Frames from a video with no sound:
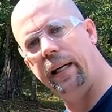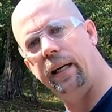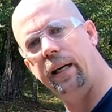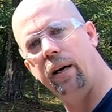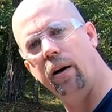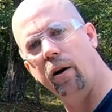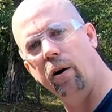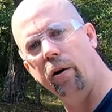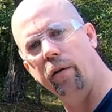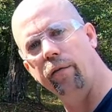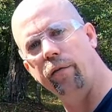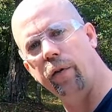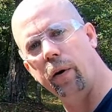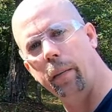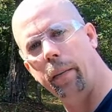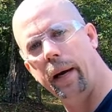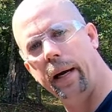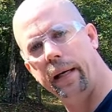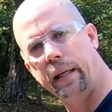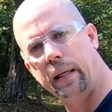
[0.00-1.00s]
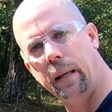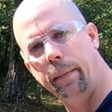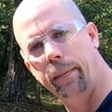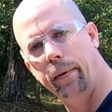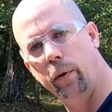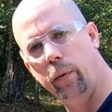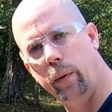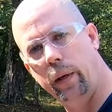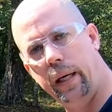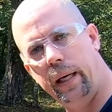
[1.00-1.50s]
and it hurt for about a
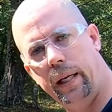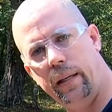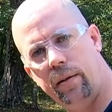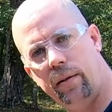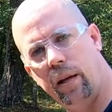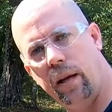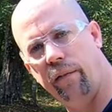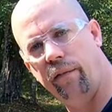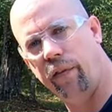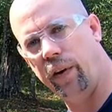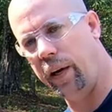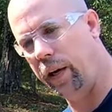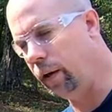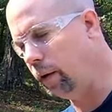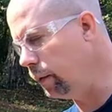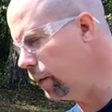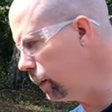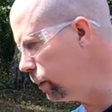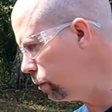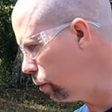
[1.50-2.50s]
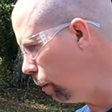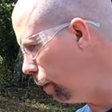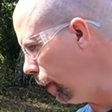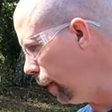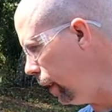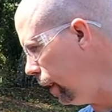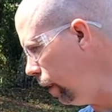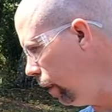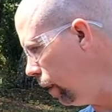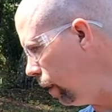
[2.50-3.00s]
couple of weeks. That finger is
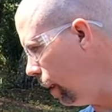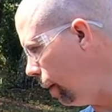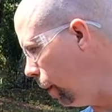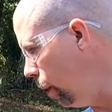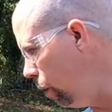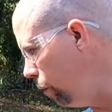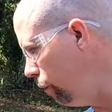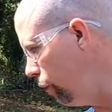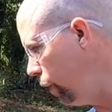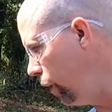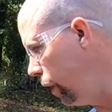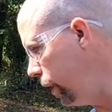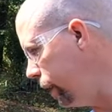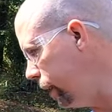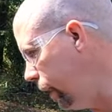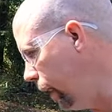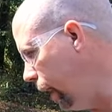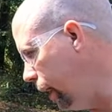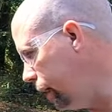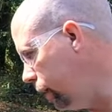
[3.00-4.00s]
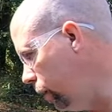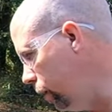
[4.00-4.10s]
repaired. I'm hopefully not